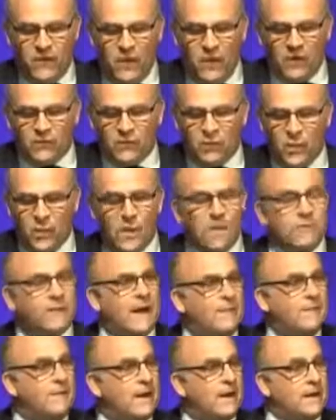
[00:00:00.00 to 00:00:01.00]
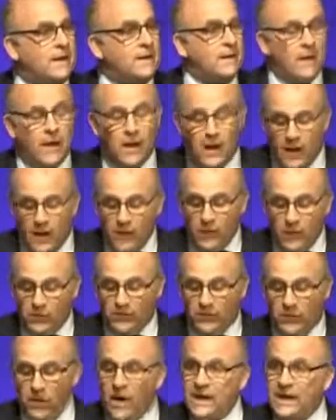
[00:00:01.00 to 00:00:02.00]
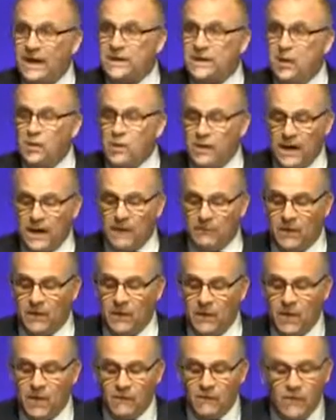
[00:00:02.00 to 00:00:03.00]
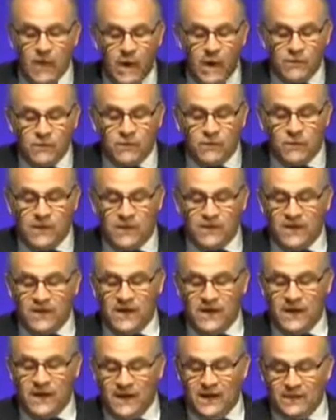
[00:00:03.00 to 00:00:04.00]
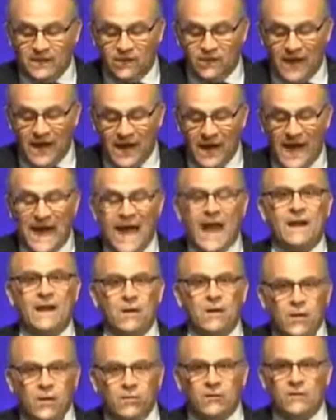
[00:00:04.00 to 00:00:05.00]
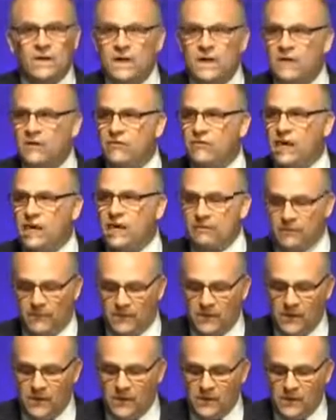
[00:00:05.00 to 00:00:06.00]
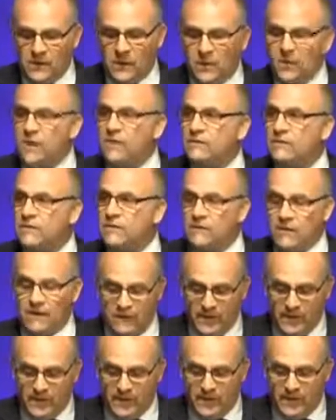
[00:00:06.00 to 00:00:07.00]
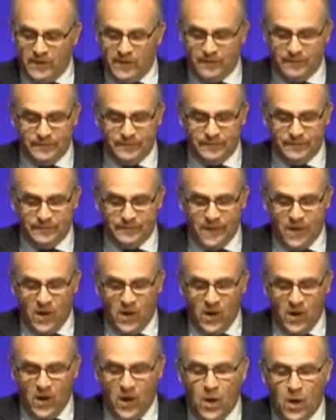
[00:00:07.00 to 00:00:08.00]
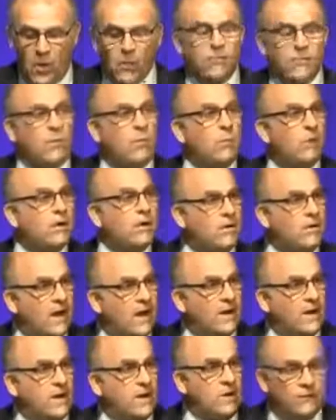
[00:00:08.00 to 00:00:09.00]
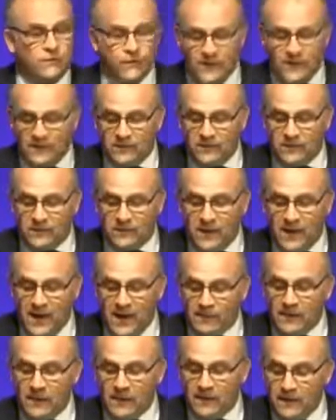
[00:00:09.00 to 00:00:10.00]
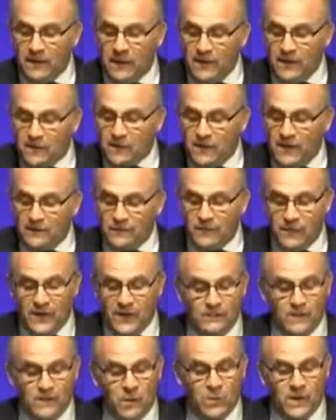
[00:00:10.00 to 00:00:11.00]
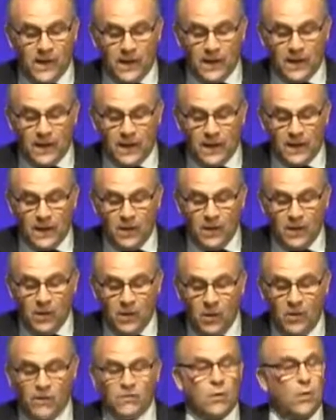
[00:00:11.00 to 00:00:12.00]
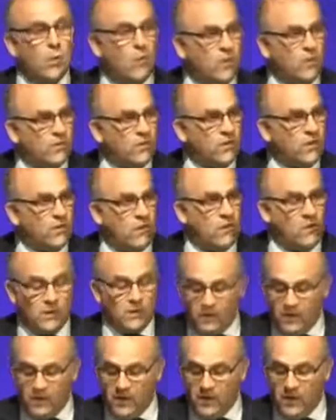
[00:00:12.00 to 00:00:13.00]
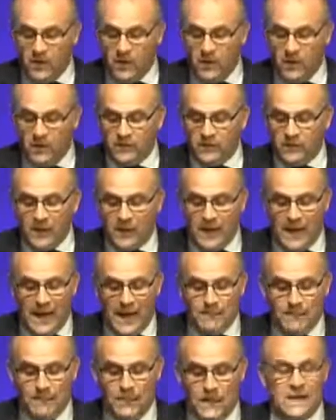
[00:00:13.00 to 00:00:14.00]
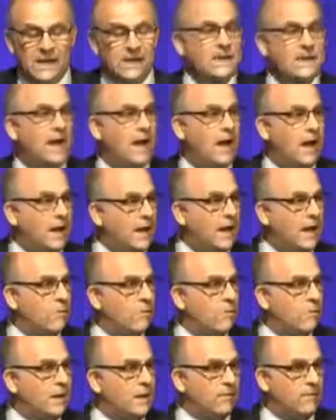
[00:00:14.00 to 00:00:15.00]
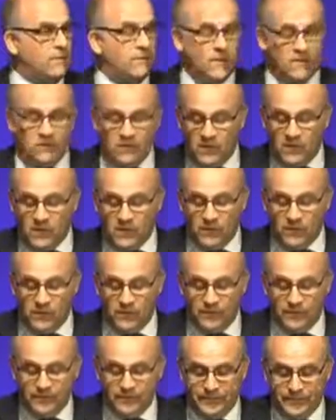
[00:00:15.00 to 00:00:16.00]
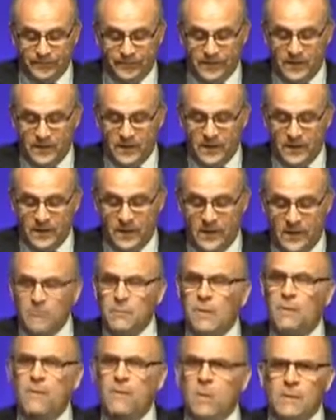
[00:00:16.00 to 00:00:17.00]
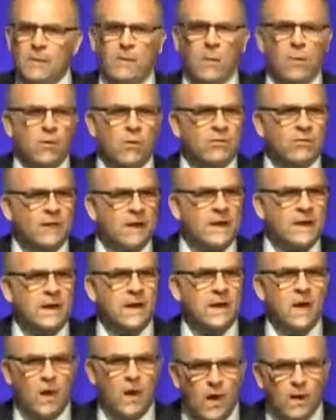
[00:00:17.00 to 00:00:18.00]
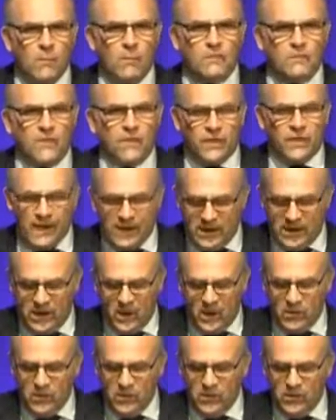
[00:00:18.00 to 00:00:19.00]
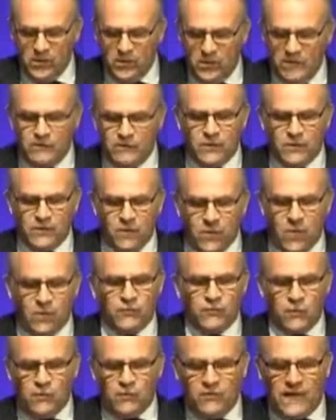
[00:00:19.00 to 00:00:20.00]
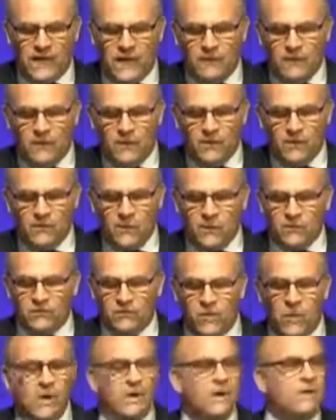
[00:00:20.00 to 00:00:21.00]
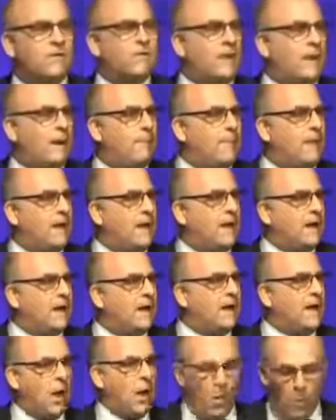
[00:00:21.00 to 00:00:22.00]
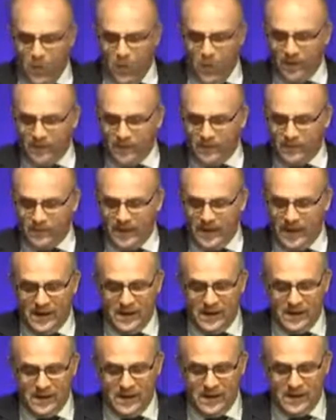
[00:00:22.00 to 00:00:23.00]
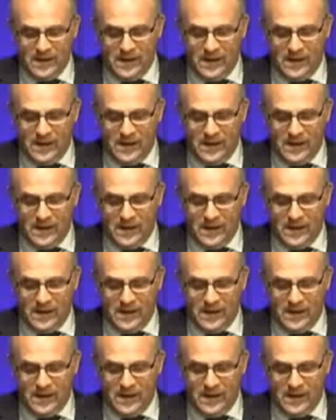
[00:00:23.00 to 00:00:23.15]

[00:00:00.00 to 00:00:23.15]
to Nigel, who I've campaigned alongside in UKIP for over 20 years and whose leadership got us the referendum. I also want to say a huge thanks to my other great friend, Paul Nuttall, who has also worked so hard and been an able deputy to Nigel. But more importantly, I want to thank you, the grassroots kippers whose tireless campaigning won the day.